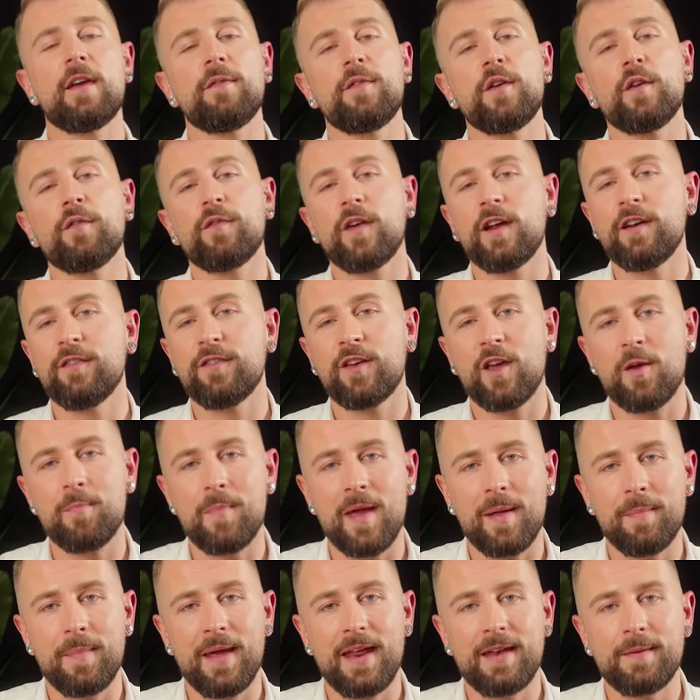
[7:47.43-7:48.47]
If you're afraid of
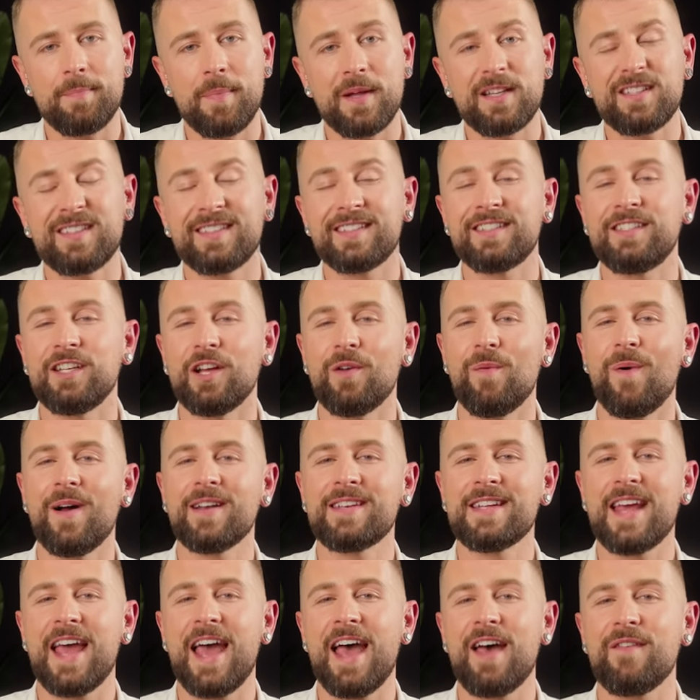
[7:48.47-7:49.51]
commitment but still
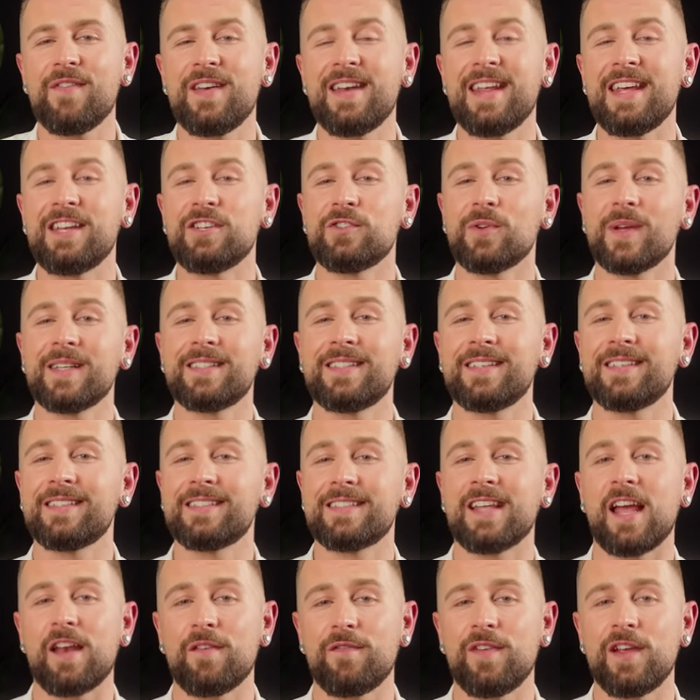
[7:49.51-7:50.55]
want to have an interesting
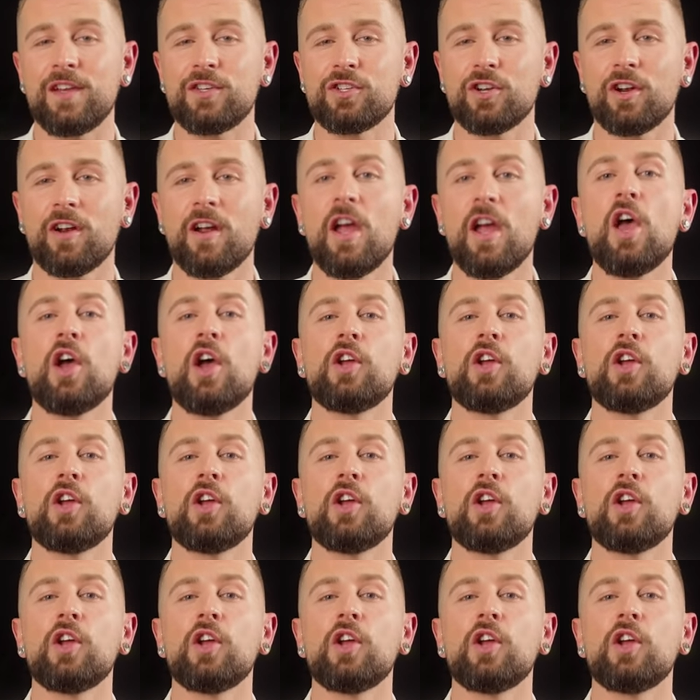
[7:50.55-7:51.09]
design feature,